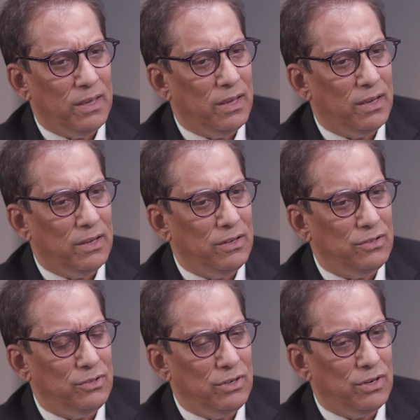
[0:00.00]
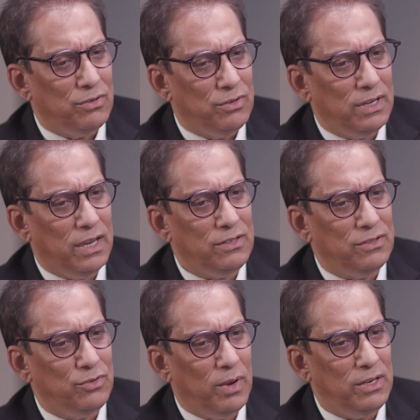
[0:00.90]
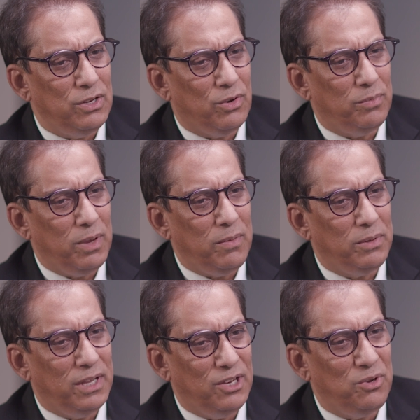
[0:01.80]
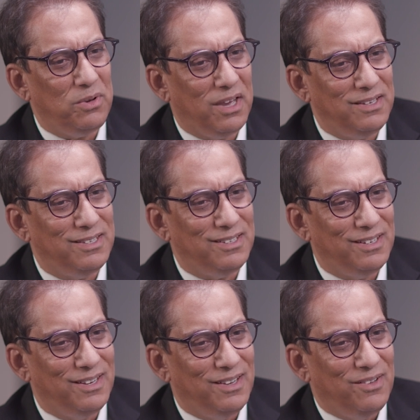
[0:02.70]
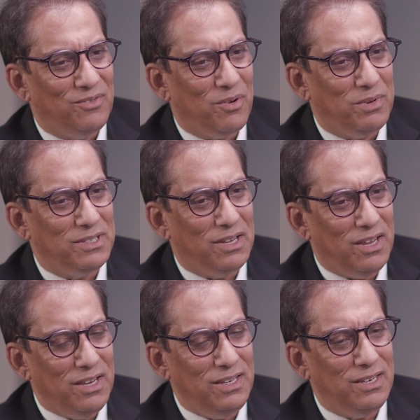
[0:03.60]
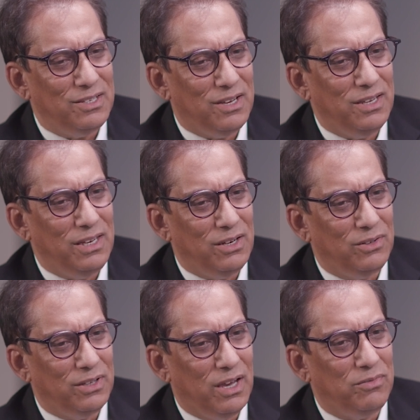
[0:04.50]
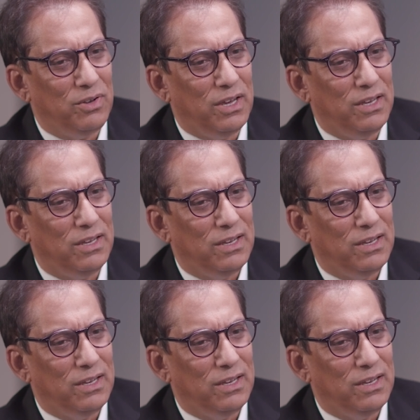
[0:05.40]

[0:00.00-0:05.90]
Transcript: to get 20-odd people educated from a tiny, tiny little cafe.